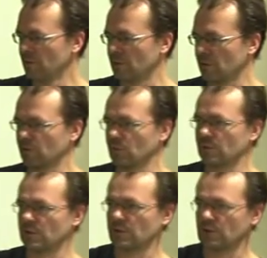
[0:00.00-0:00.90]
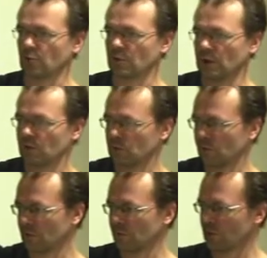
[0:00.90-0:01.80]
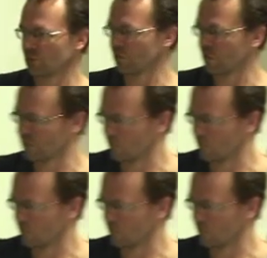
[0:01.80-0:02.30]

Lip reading: Therefore, the concavity of that function is